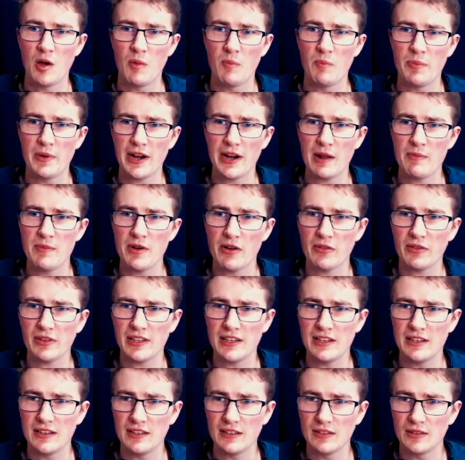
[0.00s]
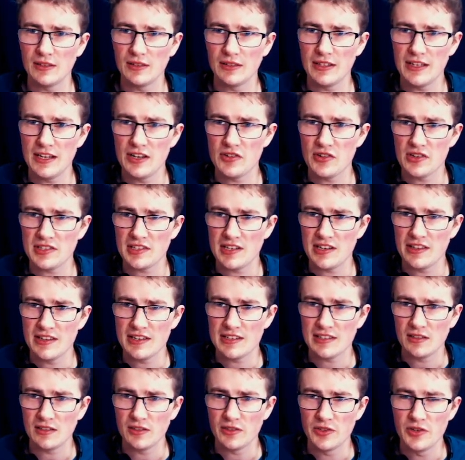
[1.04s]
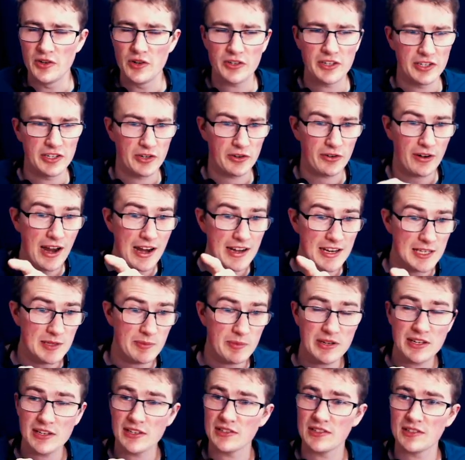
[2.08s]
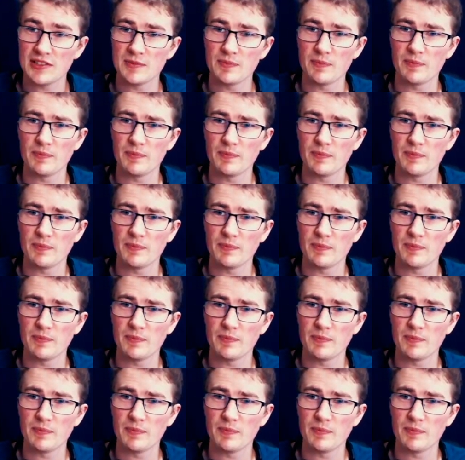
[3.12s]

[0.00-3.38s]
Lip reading: But I'm not really interested in these little nook and crannies, because